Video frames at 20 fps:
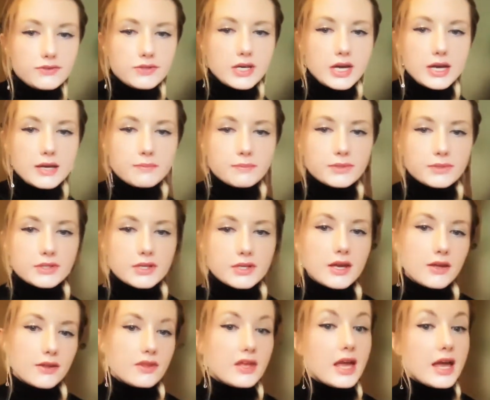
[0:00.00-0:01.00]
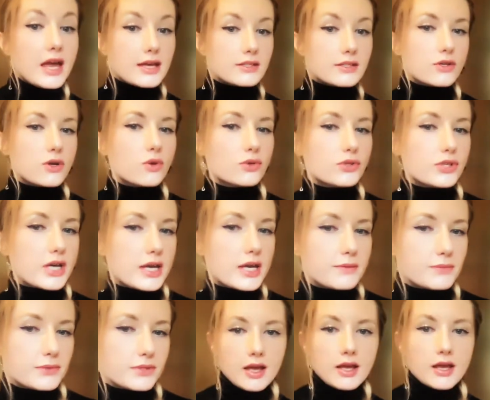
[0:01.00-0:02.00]
types, the asshole
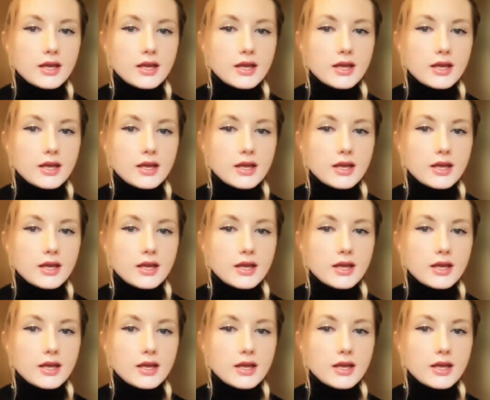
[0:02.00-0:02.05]
types.